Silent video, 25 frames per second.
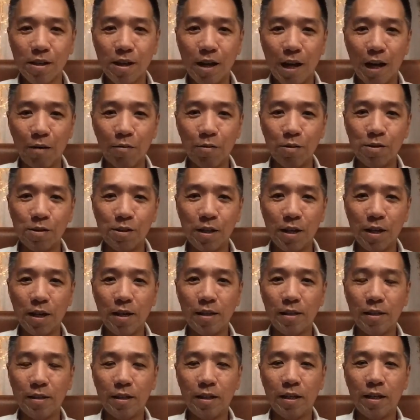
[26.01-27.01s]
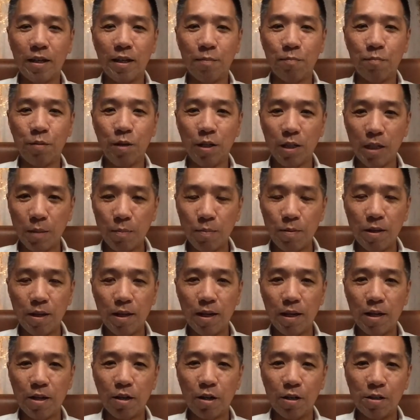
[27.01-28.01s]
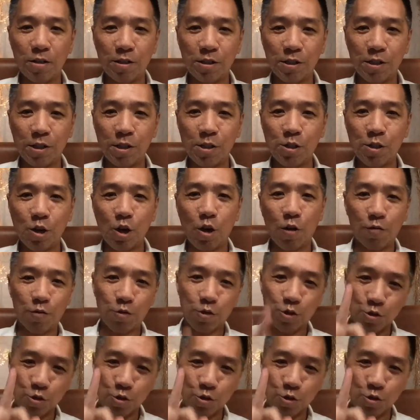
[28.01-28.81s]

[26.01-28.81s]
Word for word: I would say that the PDPA consists of